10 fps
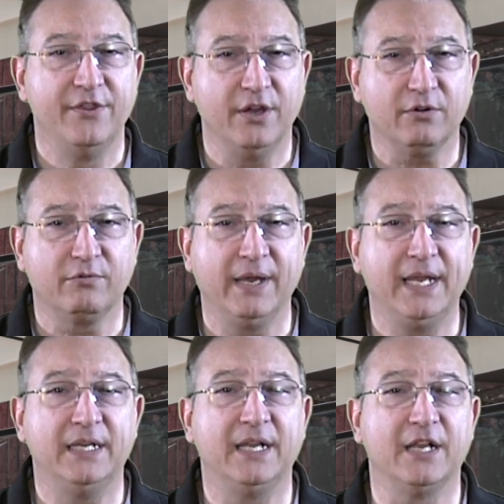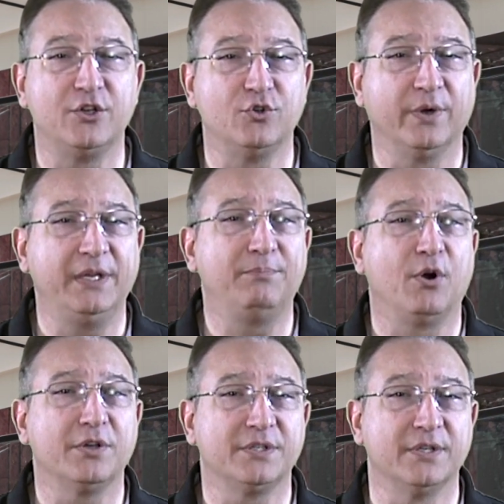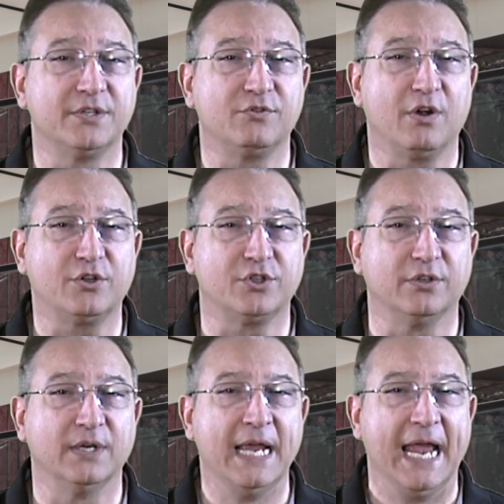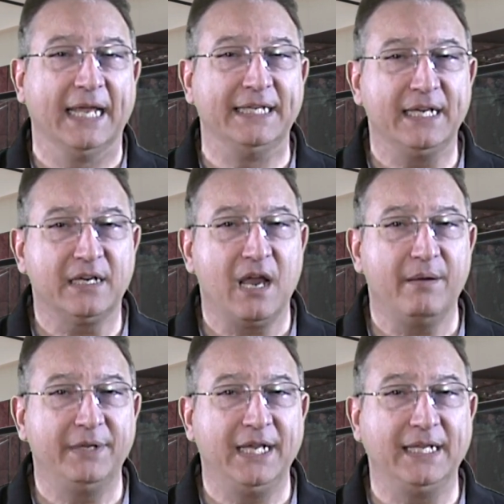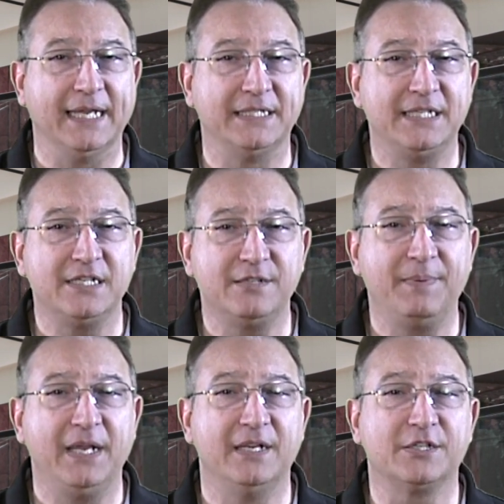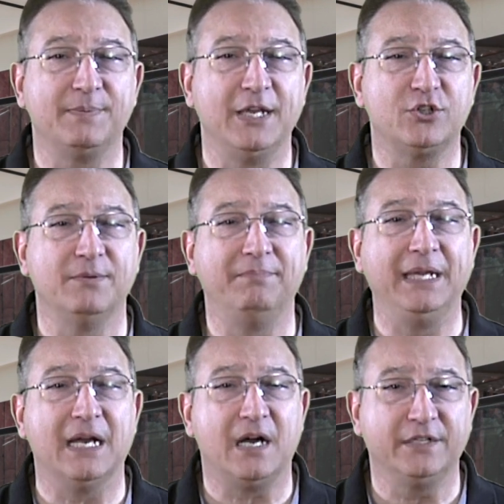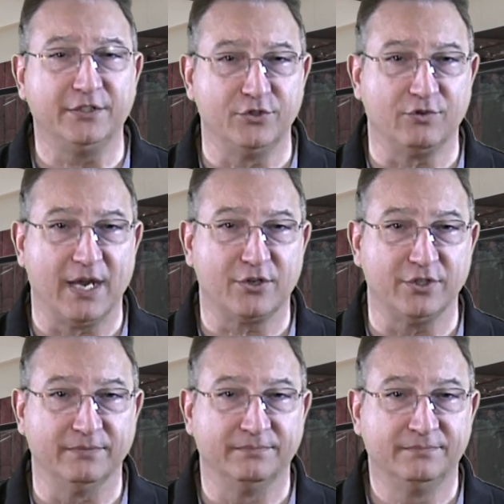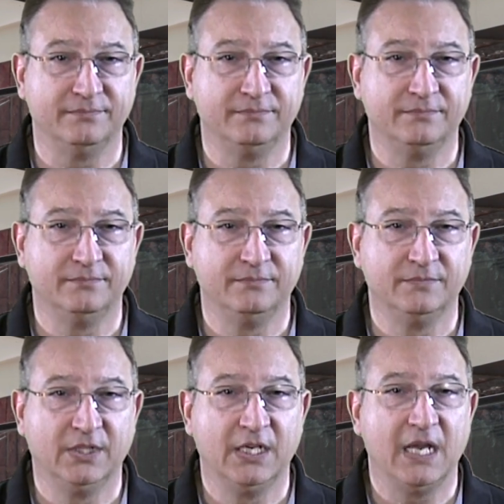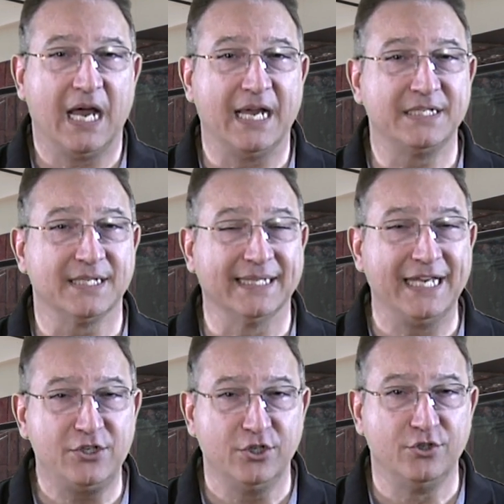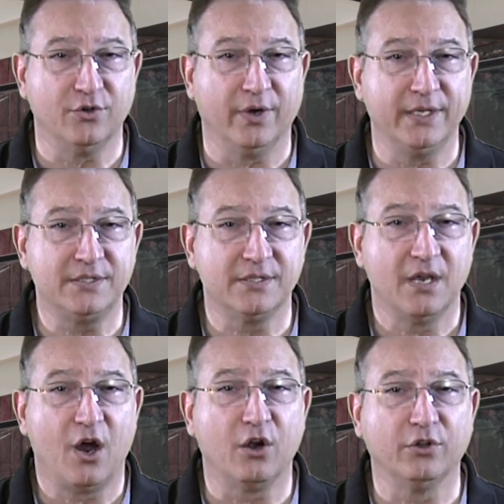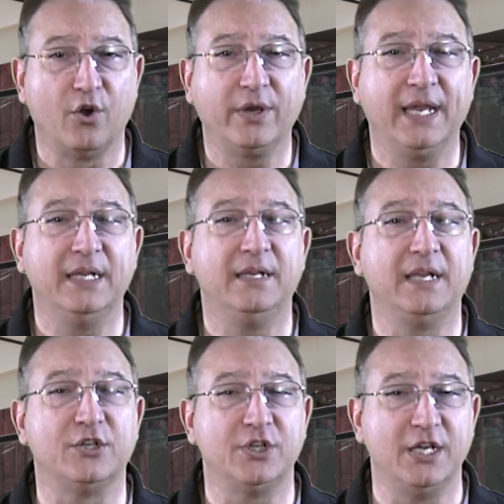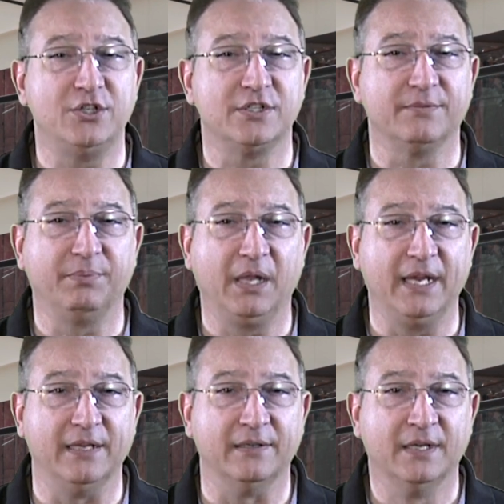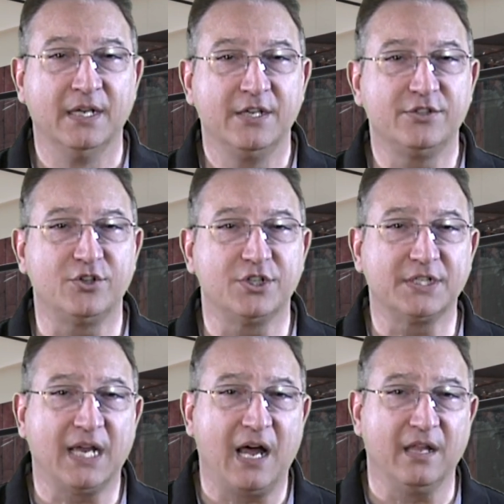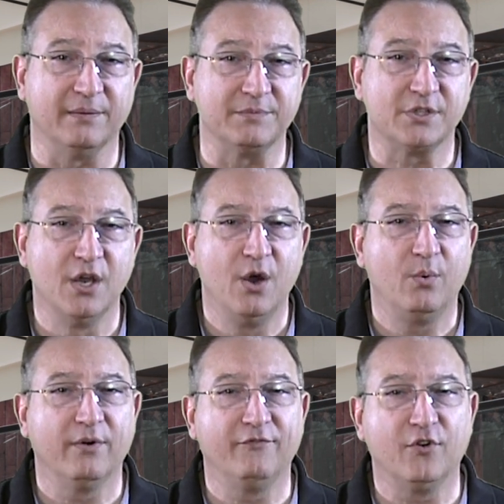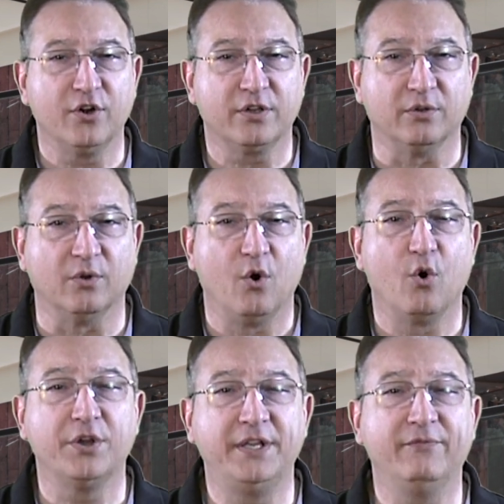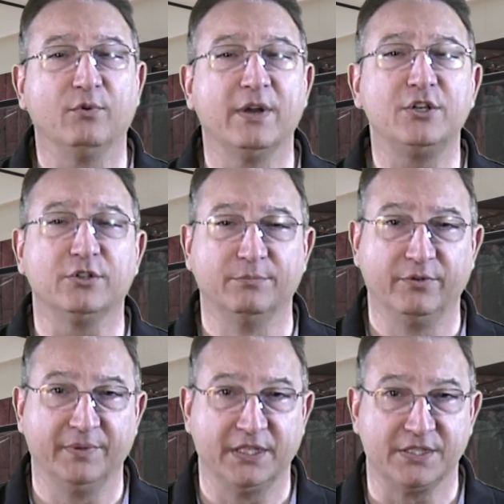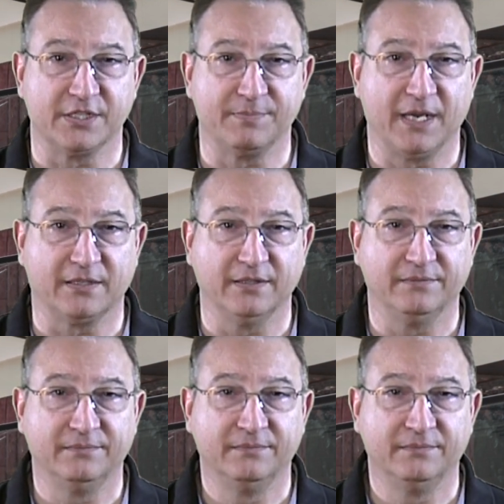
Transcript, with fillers: they're created at adjoining parts of the structure and they accommodate anticipated expansion beyond contraction. Isolation joints are located at changes of plane, such as columns, where vertical or differential movement is expected.